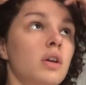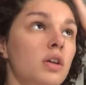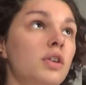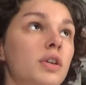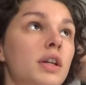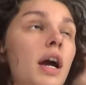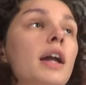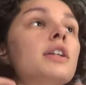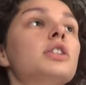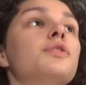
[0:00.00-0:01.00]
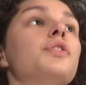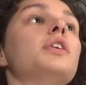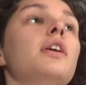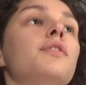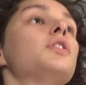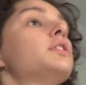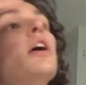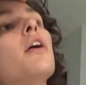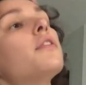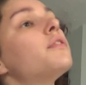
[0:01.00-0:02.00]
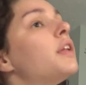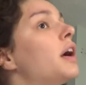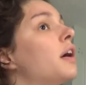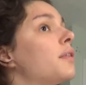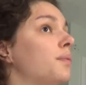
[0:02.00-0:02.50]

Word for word: you can kind of just forgive yourself there.